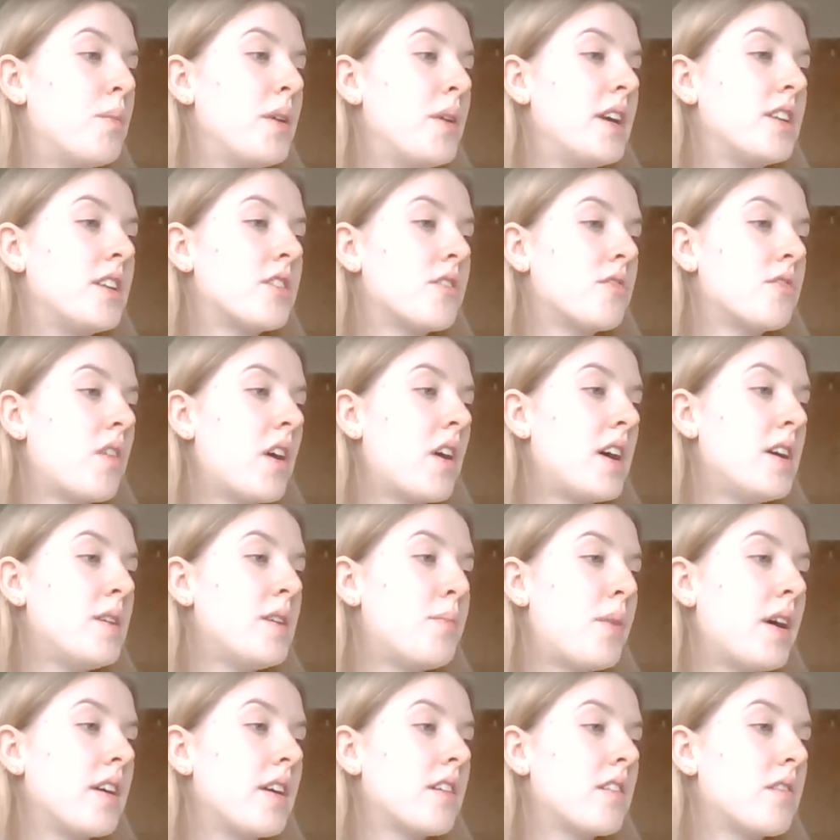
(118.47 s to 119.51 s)
be to ride
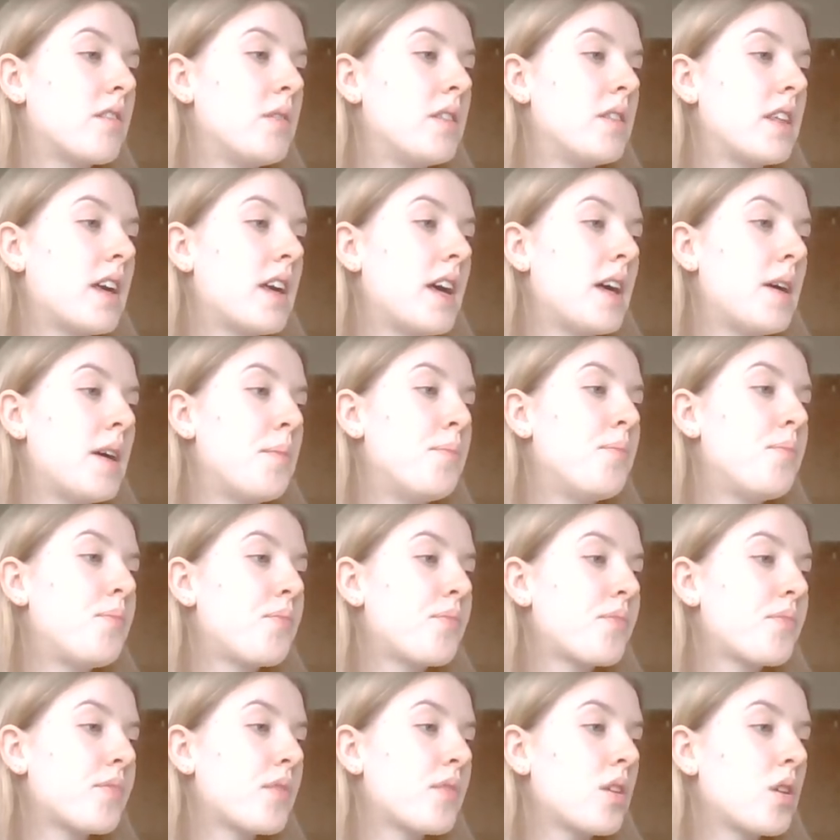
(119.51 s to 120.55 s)
bikes with Kim.
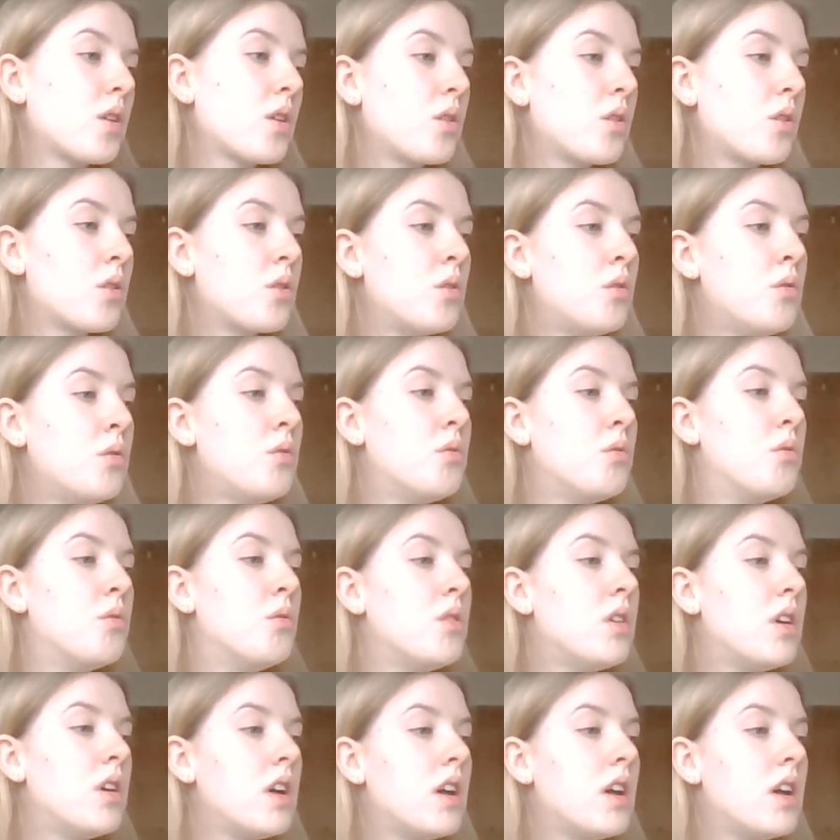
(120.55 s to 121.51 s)
Cool.